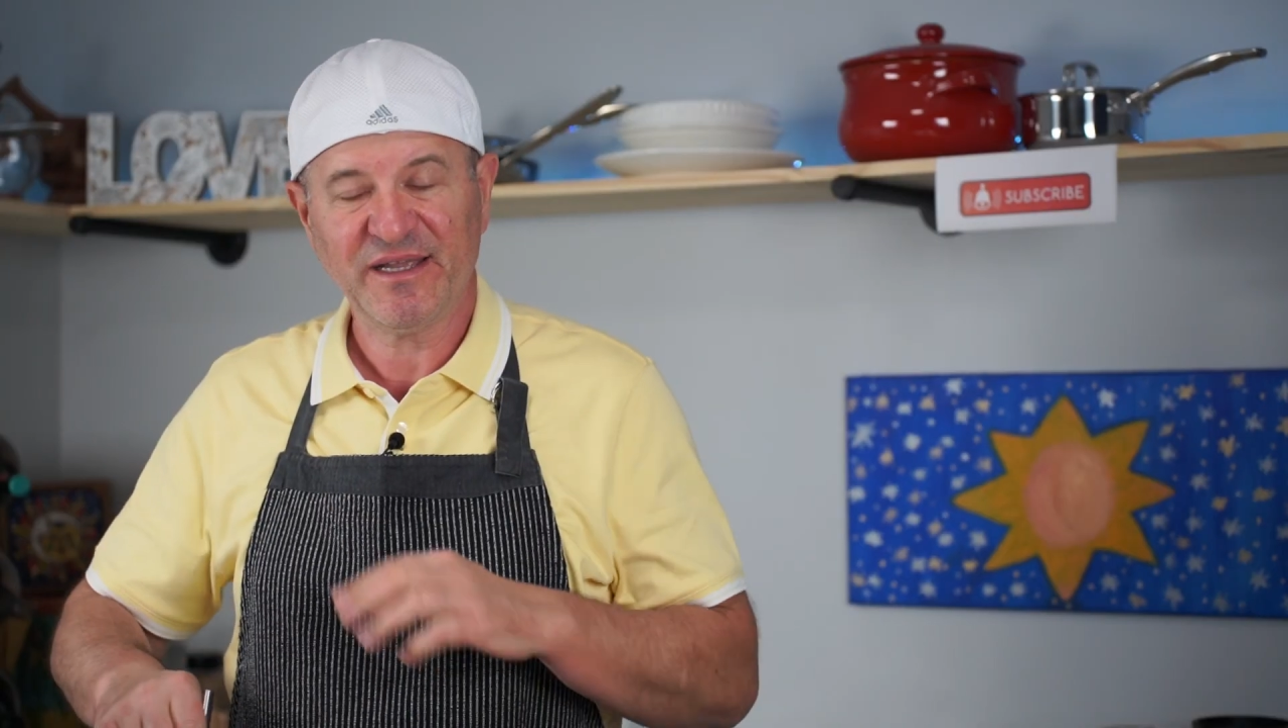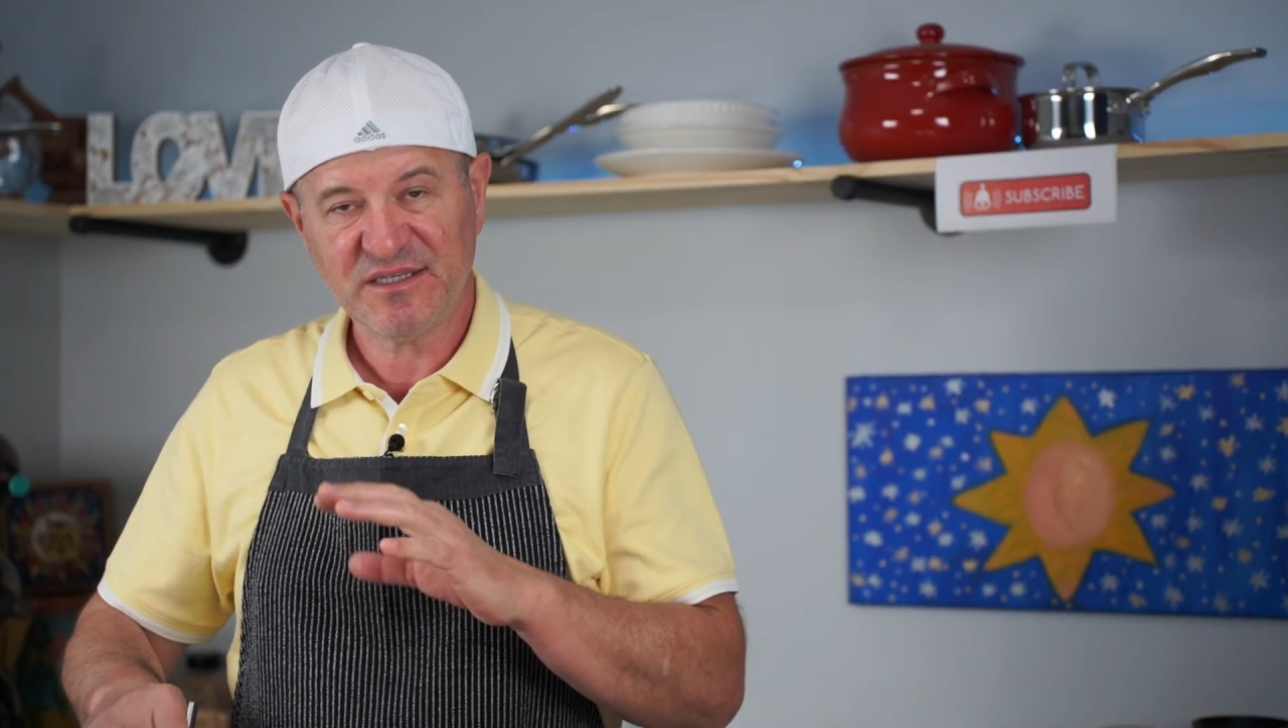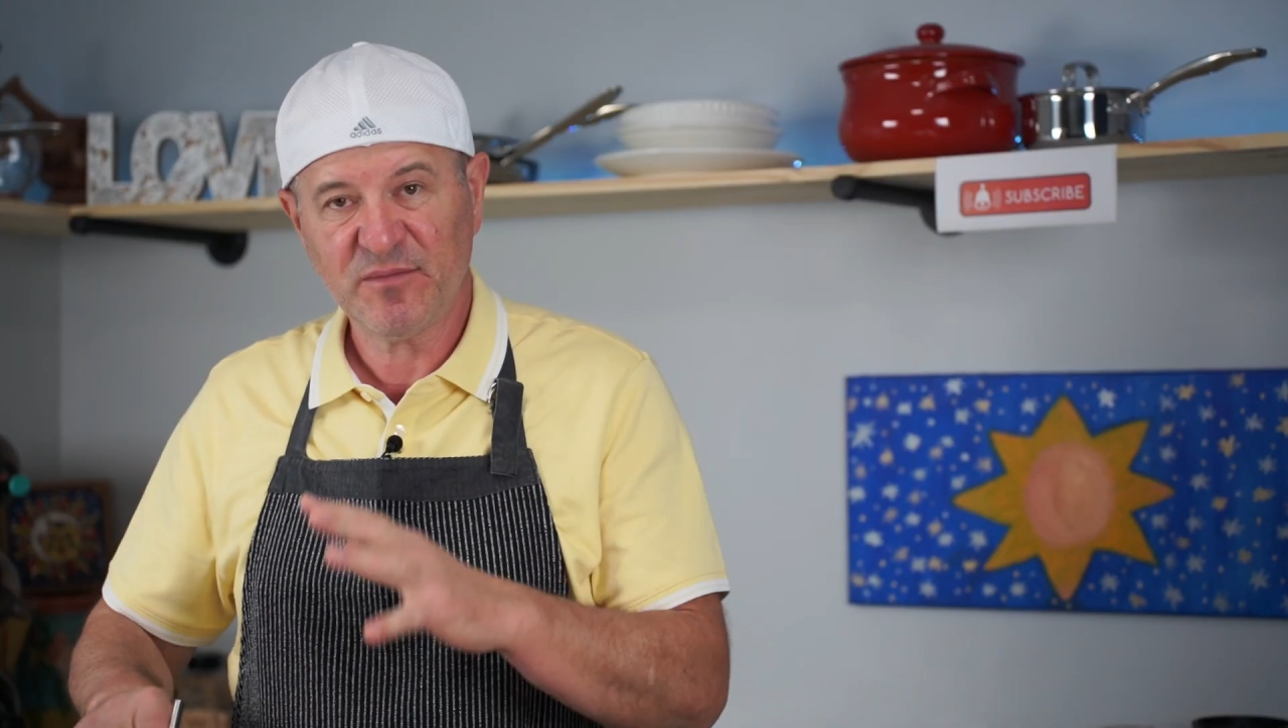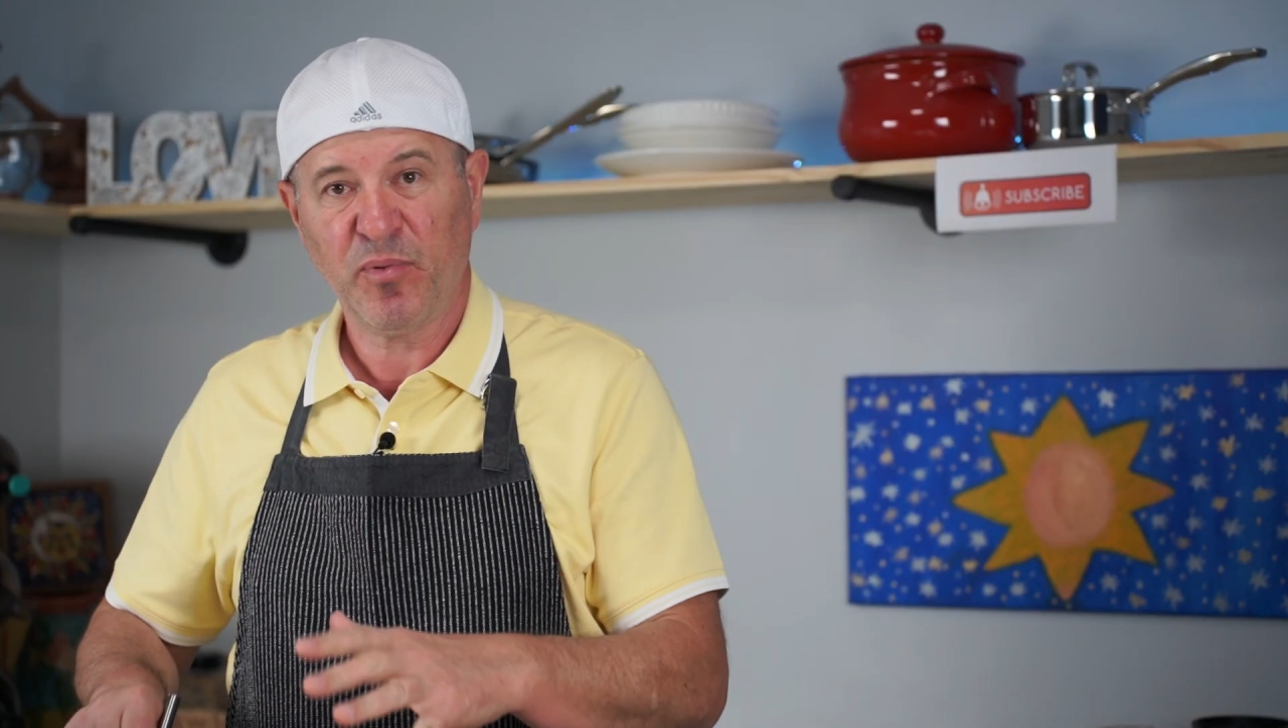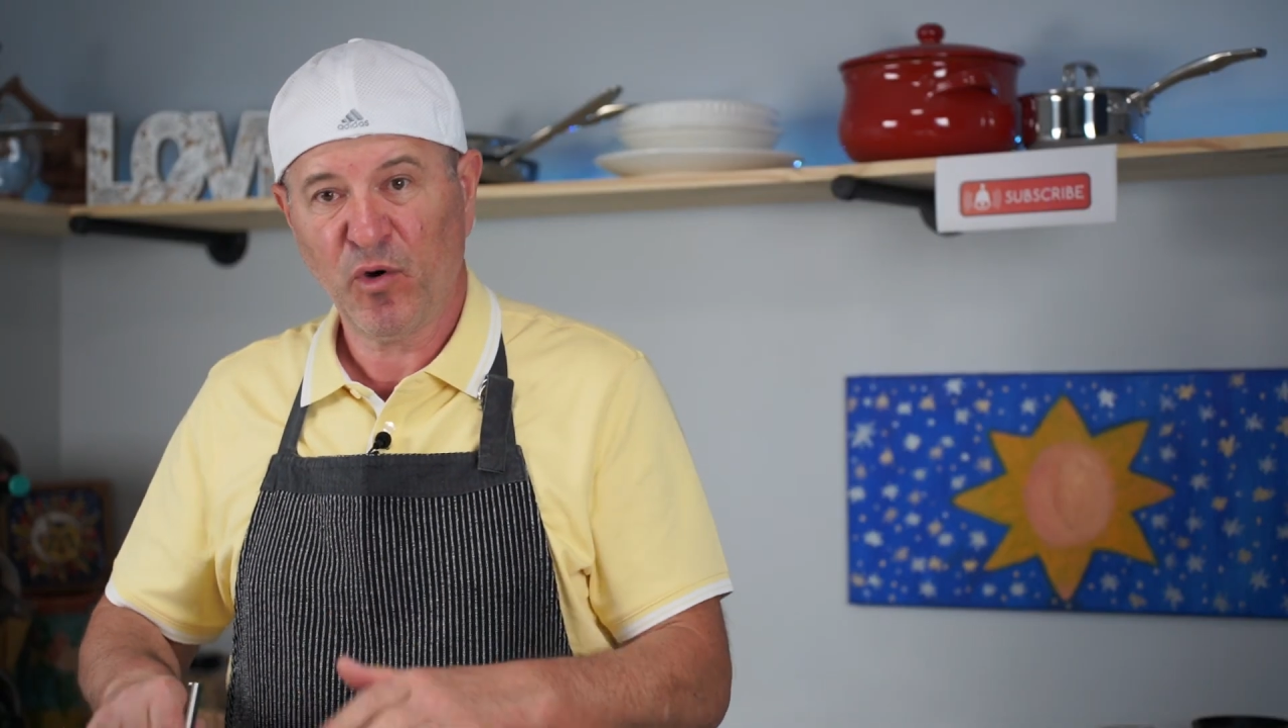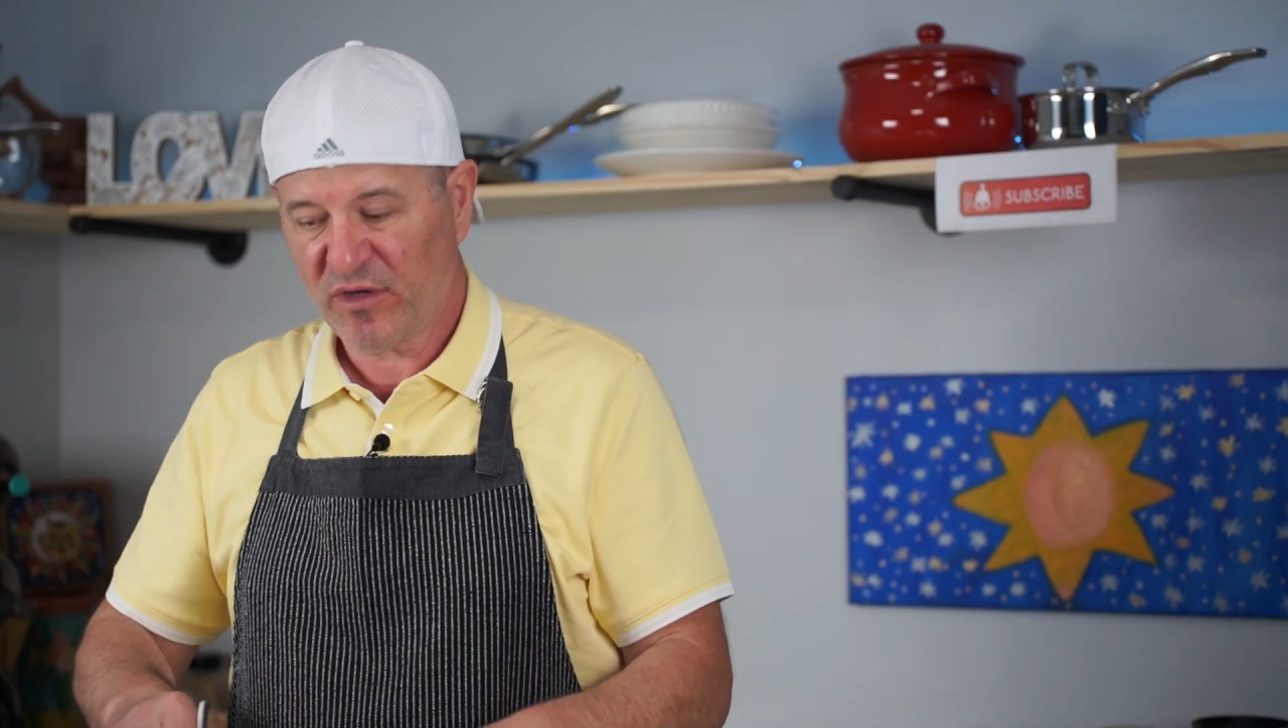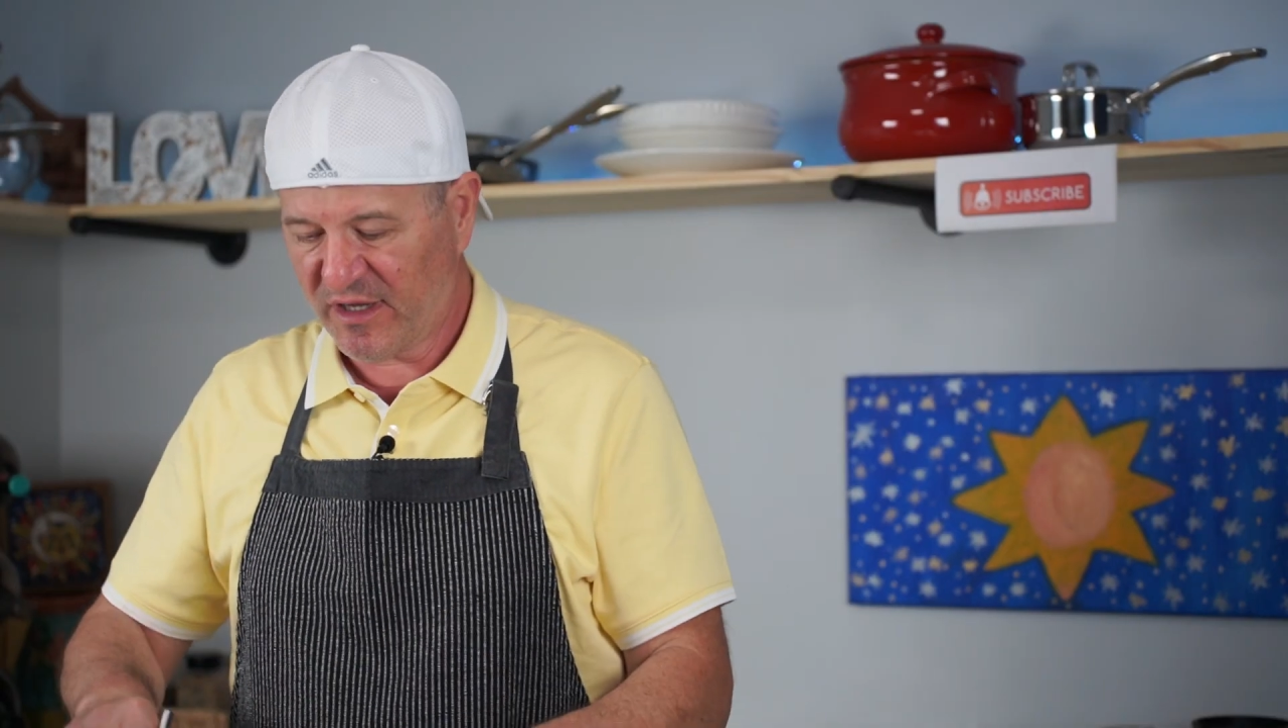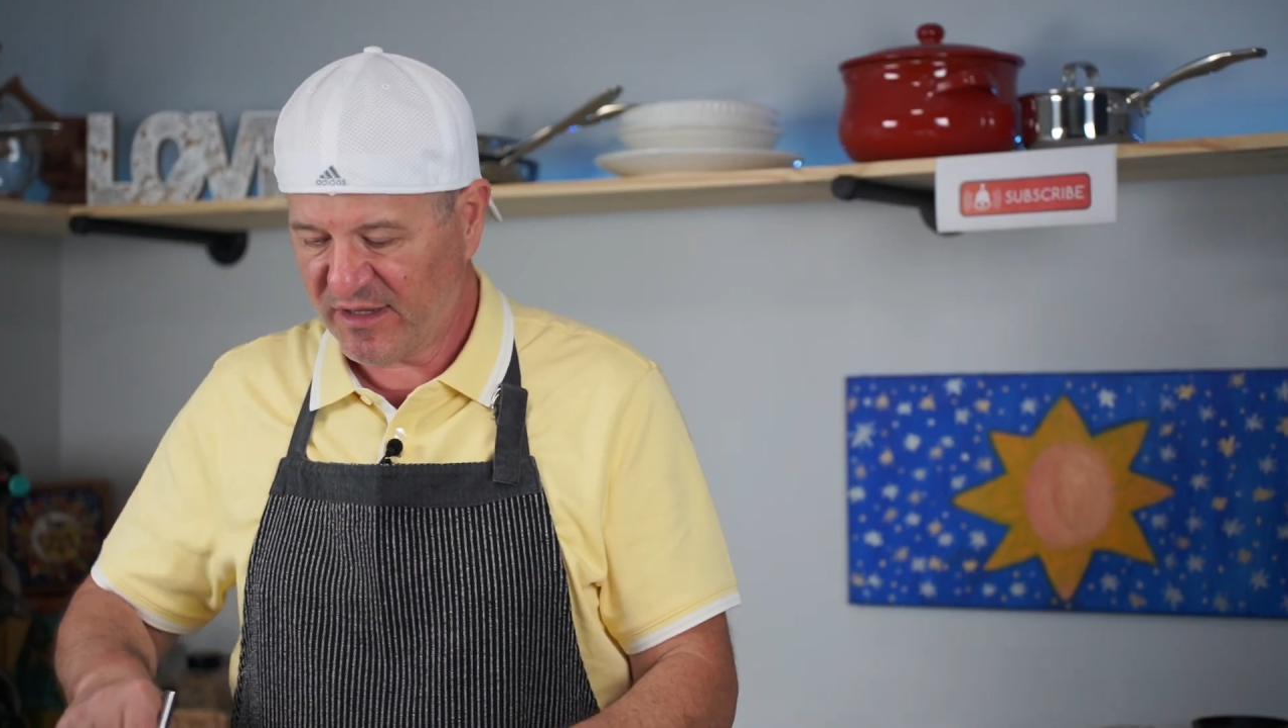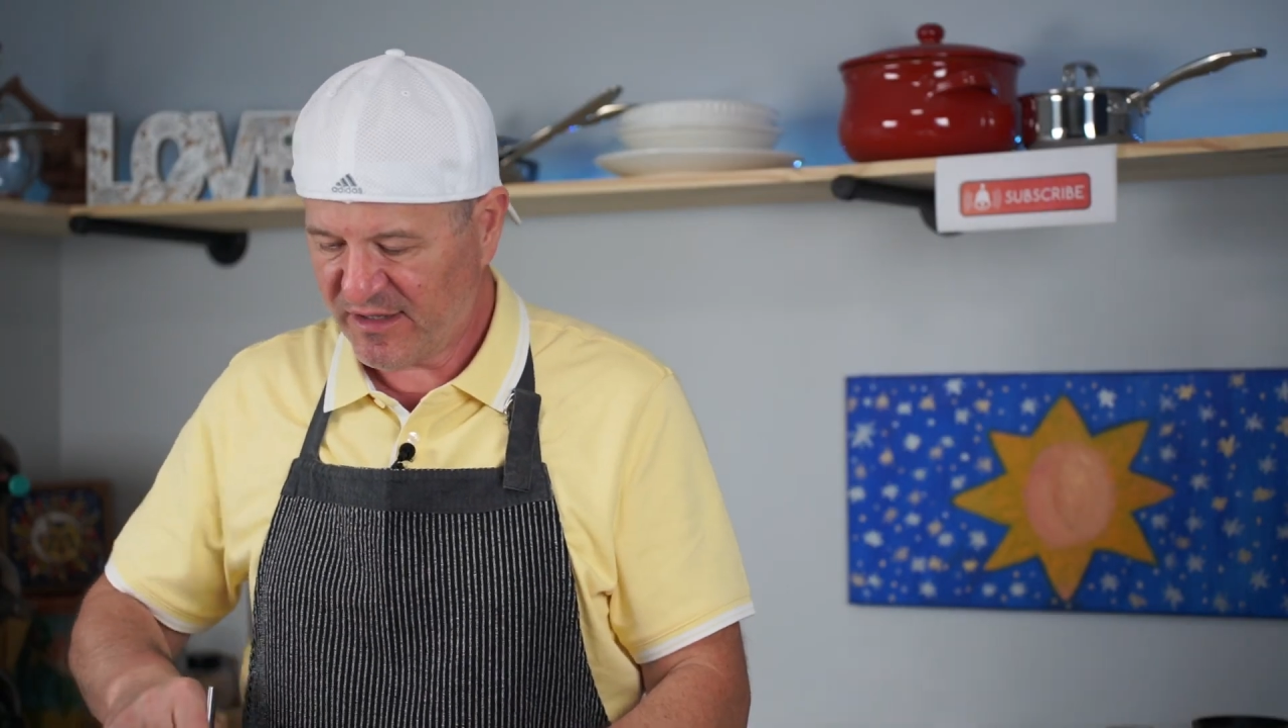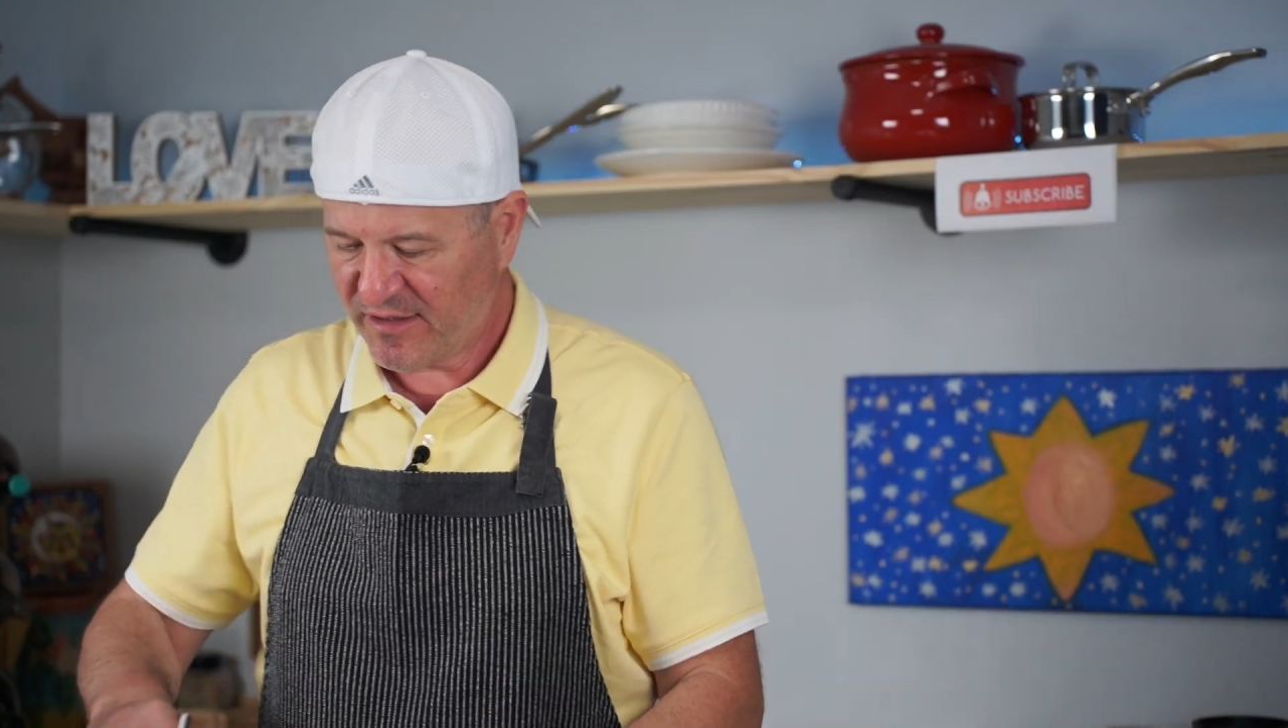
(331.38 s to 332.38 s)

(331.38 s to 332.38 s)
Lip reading: It's important.